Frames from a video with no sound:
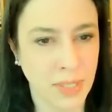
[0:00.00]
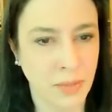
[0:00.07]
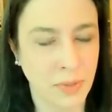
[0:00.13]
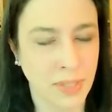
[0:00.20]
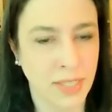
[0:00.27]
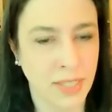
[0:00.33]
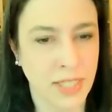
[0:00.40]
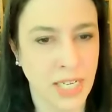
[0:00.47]

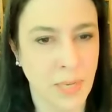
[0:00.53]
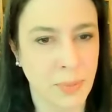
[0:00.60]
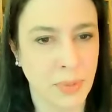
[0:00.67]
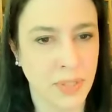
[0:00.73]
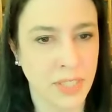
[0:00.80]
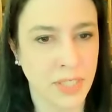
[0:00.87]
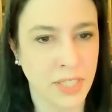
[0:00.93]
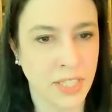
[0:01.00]
within a couple
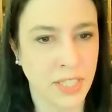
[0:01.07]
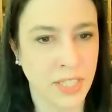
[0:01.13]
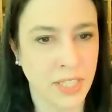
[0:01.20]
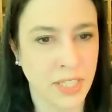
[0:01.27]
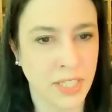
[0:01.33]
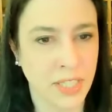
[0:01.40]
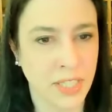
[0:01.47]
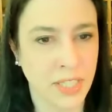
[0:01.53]
of years,
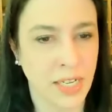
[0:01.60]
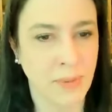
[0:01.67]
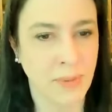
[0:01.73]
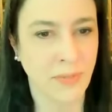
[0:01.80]
I kind of got my